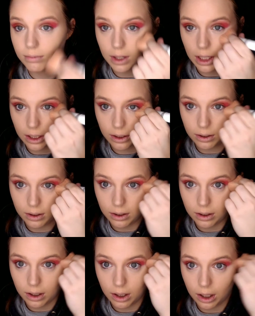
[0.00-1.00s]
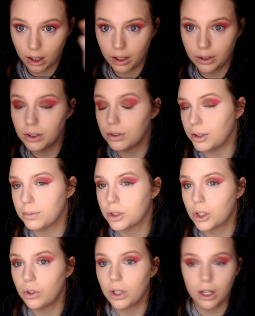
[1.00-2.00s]
then YouTube
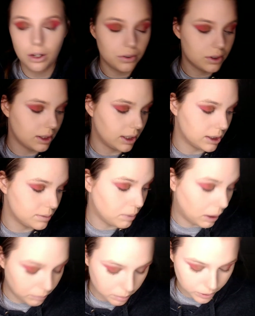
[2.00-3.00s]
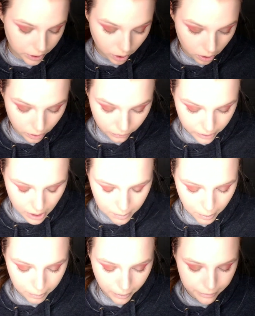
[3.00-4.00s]
Studios, and that's probably all I'll
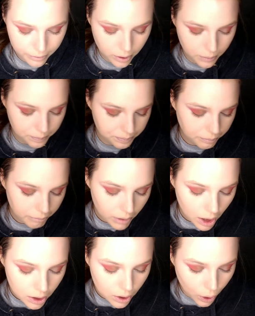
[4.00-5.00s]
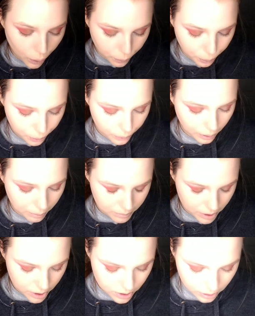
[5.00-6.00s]
keep on my phone. And I'm
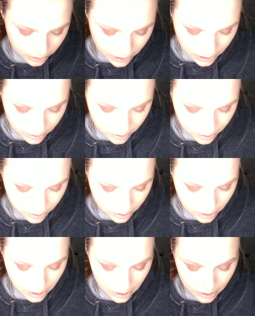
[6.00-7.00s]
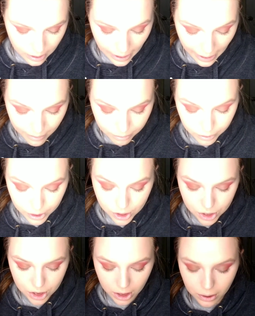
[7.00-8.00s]
going to delete every
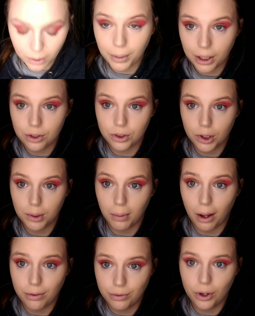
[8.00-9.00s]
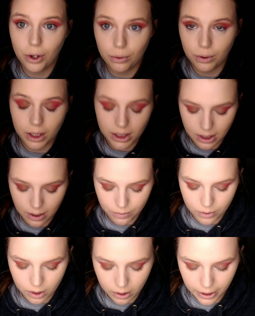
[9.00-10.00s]
single picture in my phone
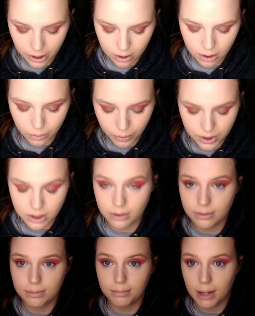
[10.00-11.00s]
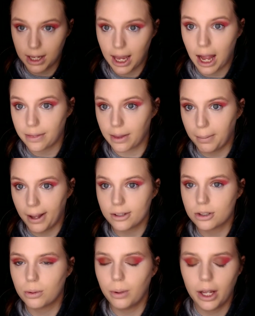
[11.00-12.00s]
except for, like, the ones of my cat that
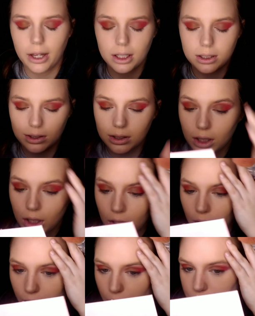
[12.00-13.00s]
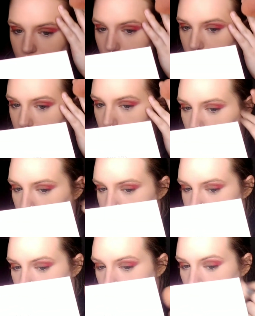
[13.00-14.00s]
passed away. Those are the only
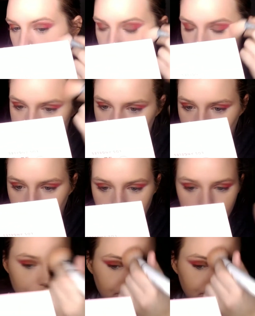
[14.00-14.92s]
ones I'll always keep.